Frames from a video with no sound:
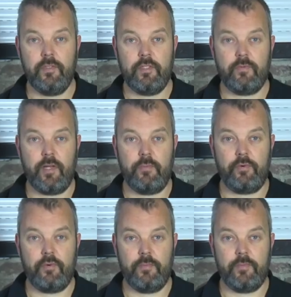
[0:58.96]
which is where I
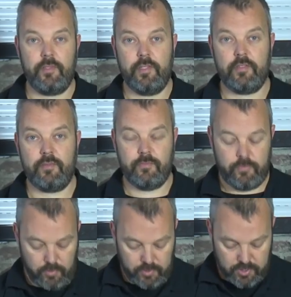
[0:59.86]
programmed this
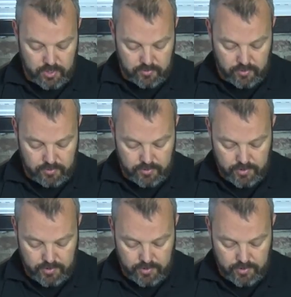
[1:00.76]
roller shutter on.